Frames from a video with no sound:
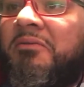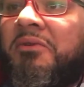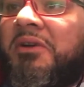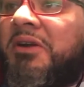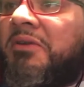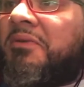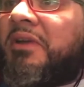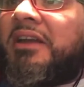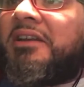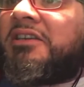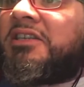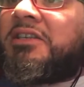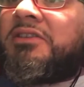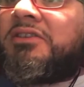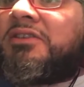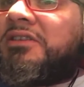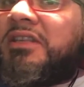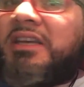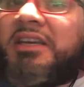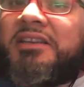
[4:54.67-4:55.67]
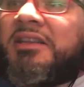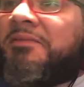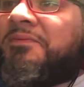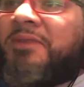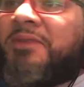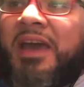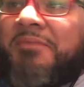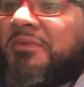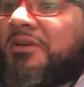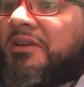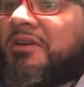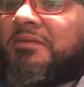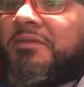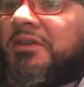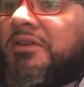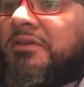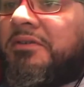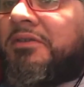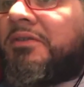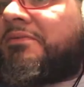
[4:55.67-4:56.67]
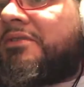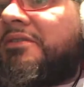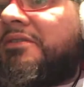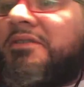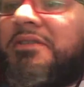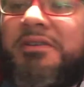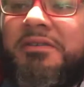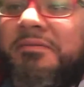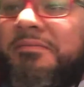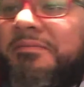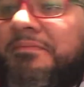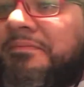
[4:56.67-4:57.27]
whatever that is, into like the fabric of the universe.